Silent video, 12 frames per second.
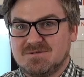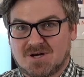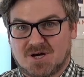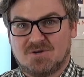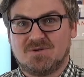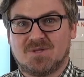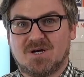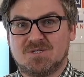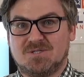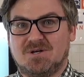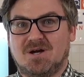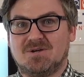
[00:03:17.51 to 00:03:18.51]

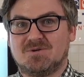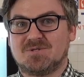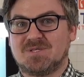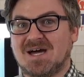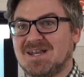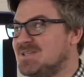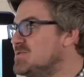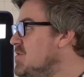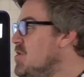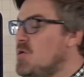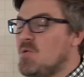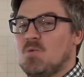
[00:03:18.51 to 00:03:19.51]
$100,000, that is
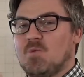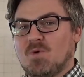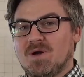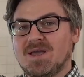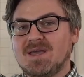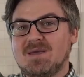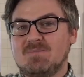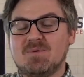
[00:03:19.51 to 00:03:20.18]
way